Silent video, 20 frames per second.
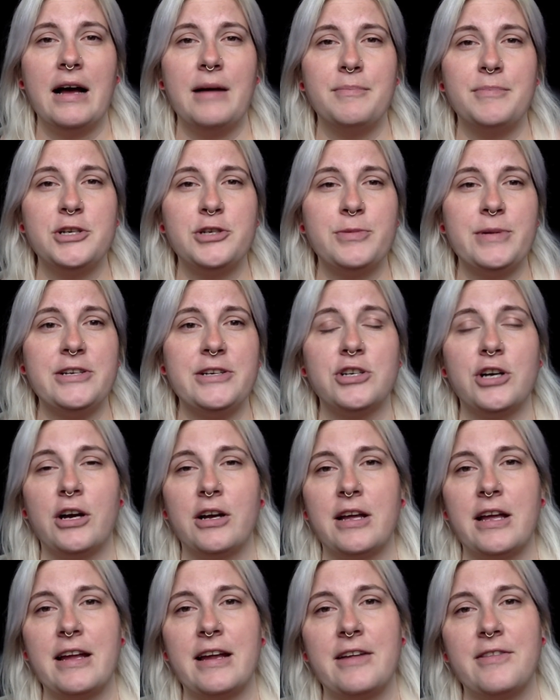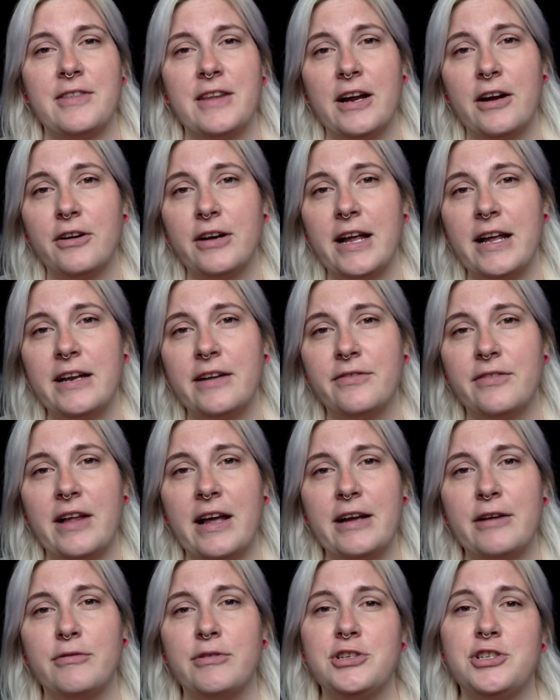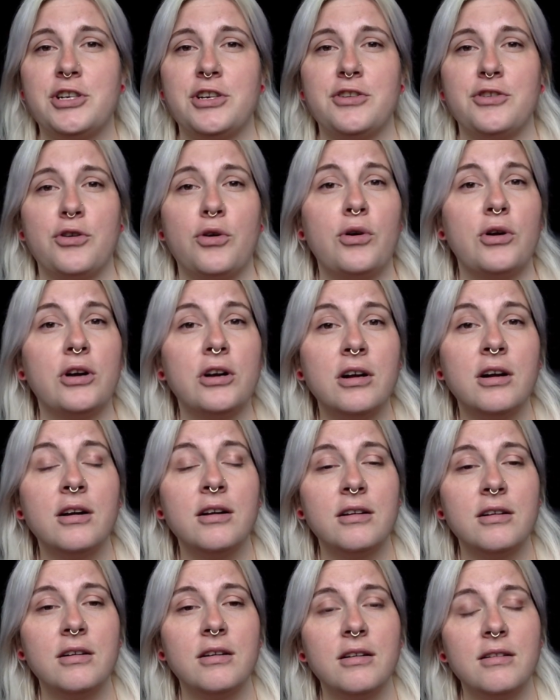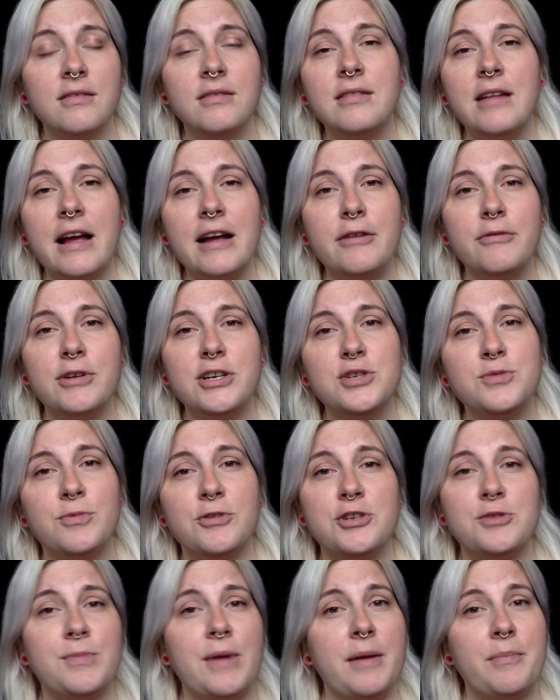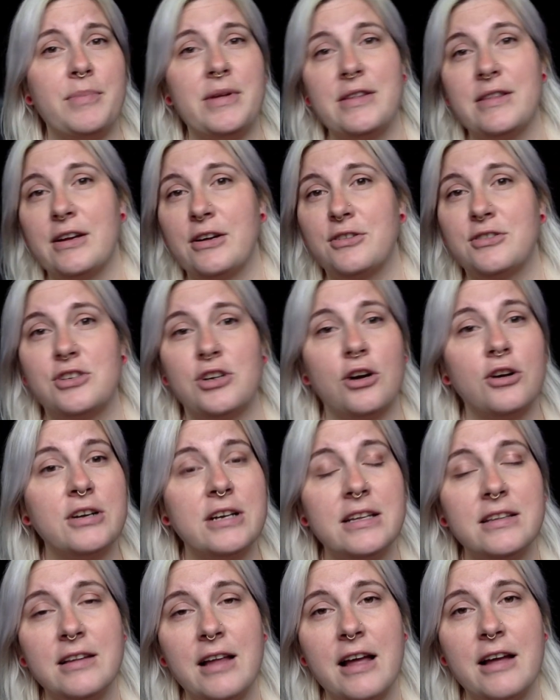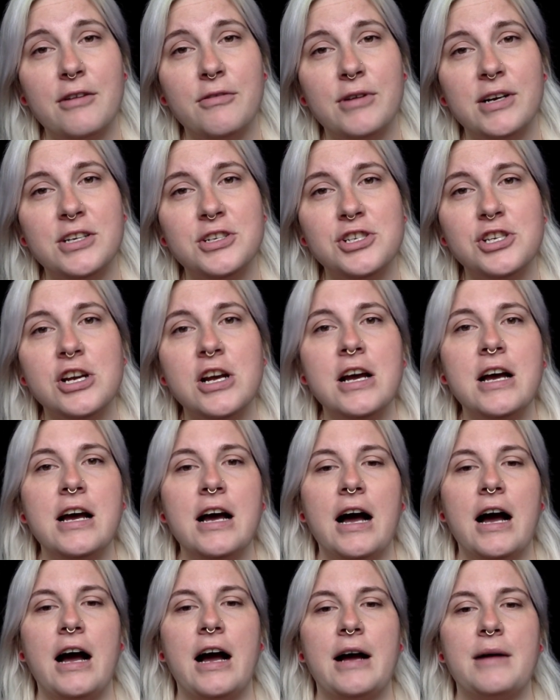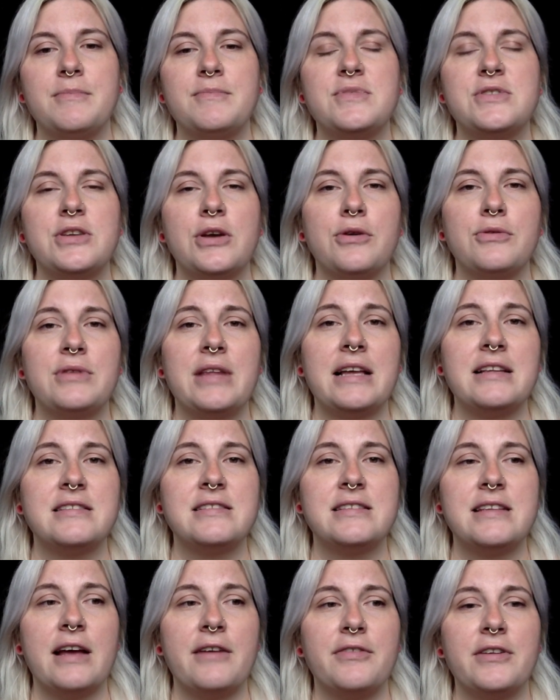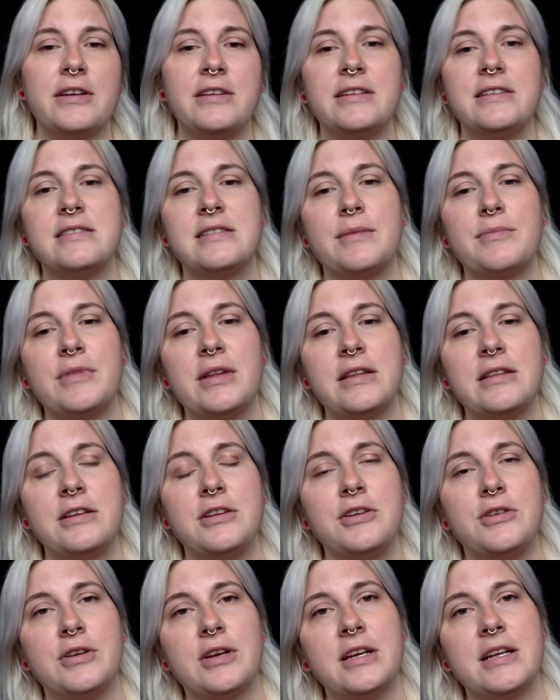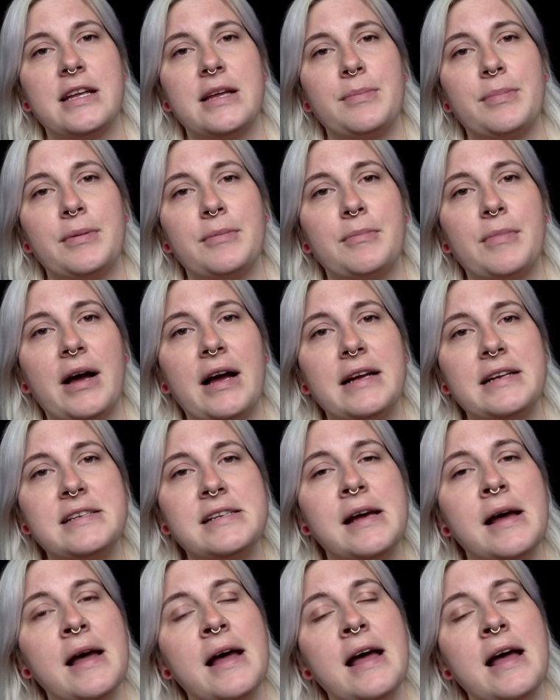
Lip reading: between talking in their native language and your language, which might be their target language. So that's definitely something that you can keep in mind.